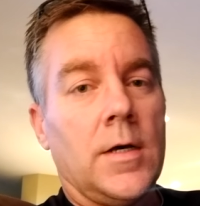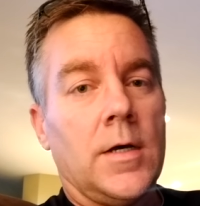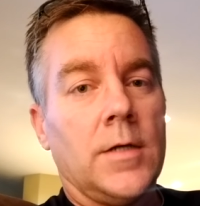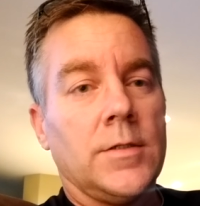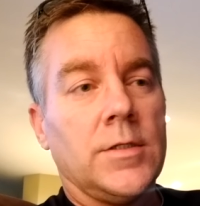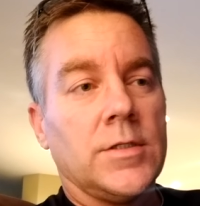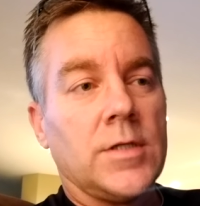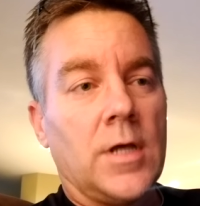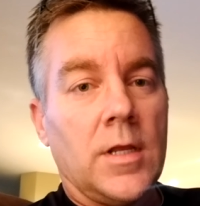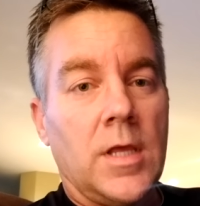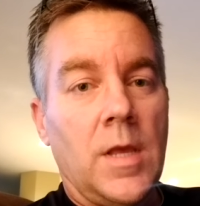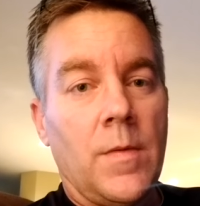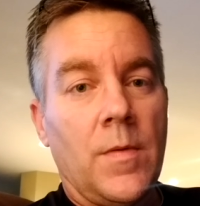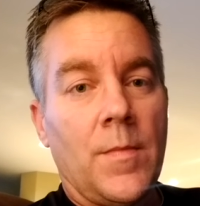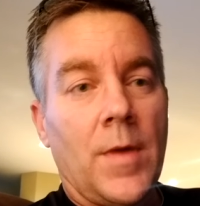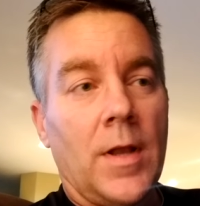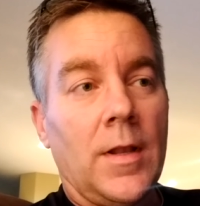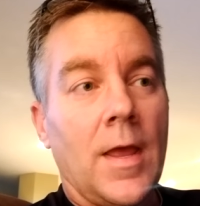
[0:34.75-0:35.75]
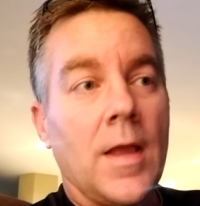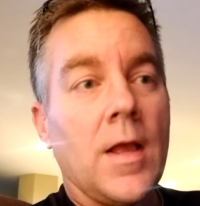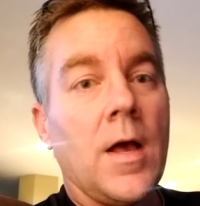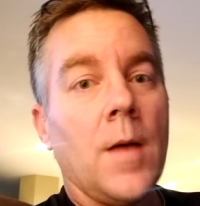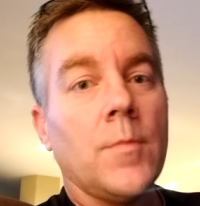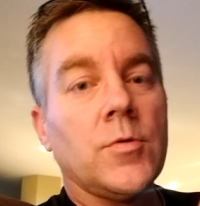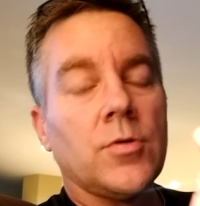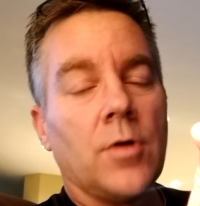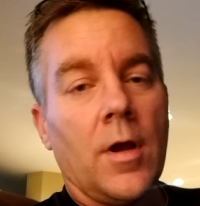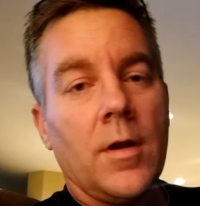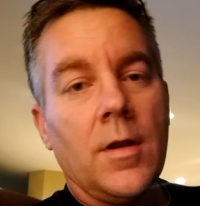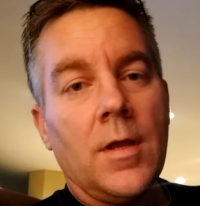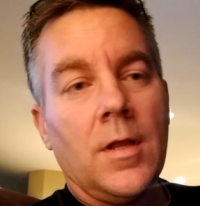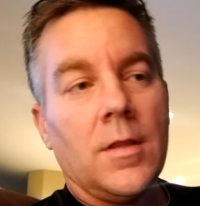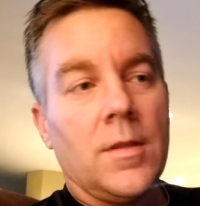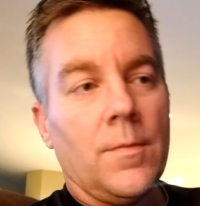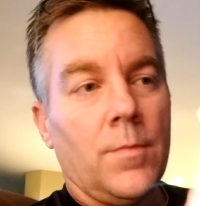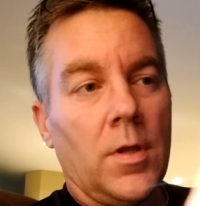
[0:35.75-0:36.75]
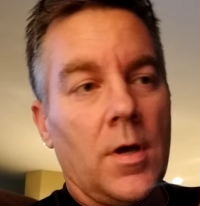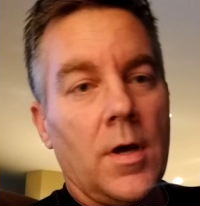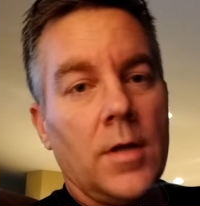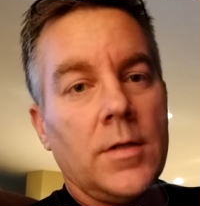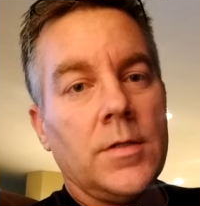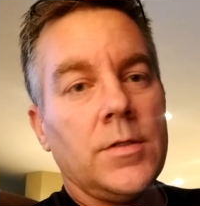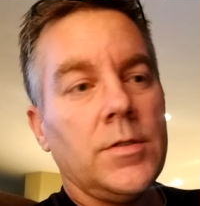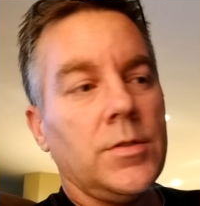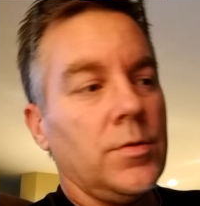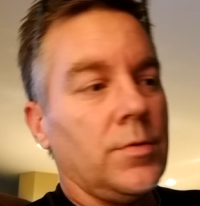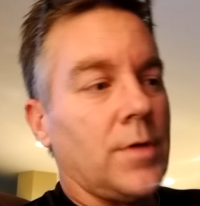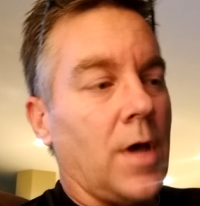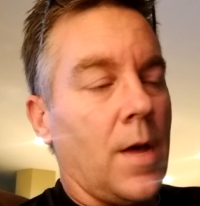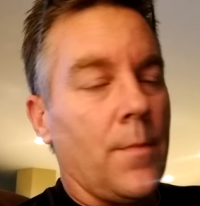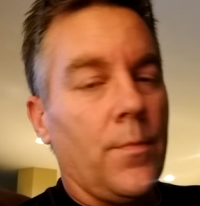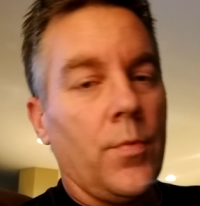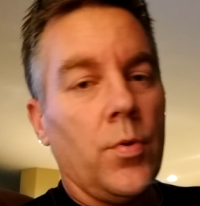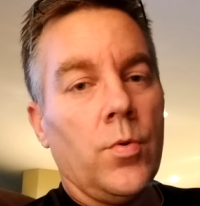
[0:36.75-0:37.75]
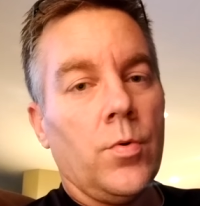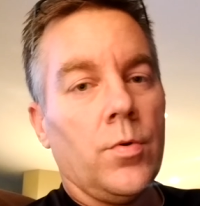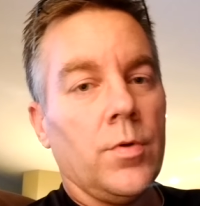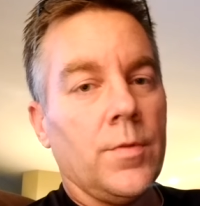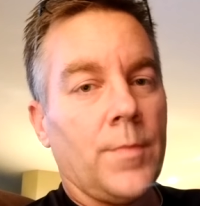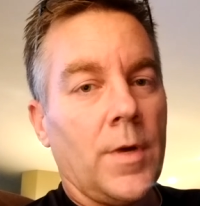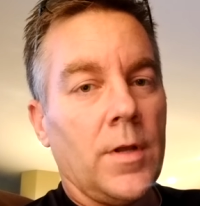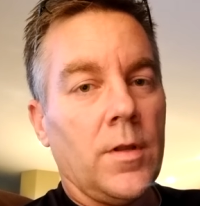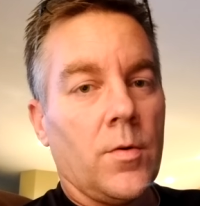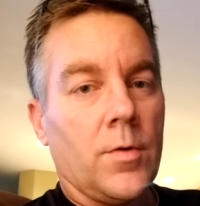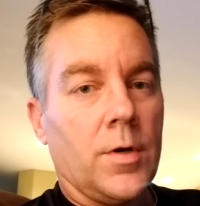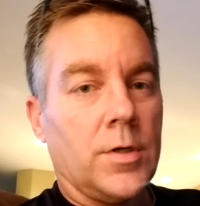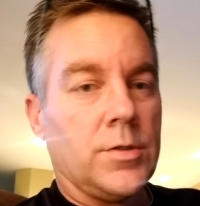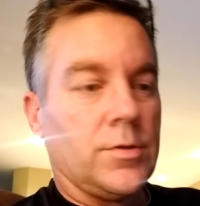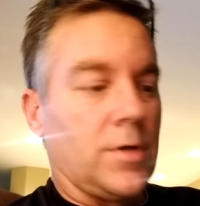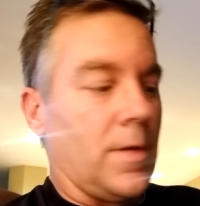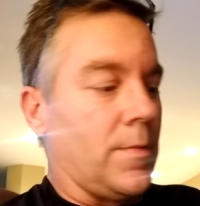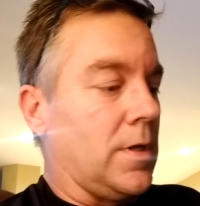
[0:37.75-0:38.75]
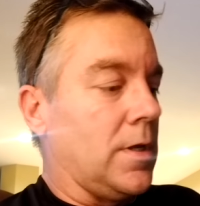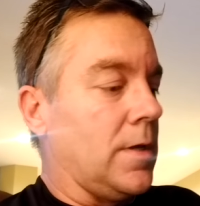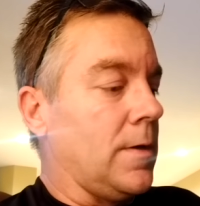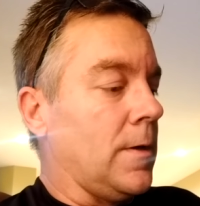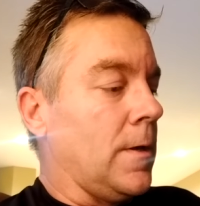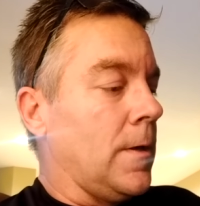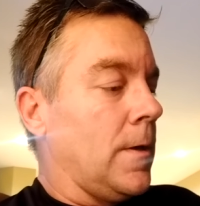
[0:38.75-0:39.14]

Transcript: just kind of keeping my leg up, trying to get the blood to not pool in my lower extremity.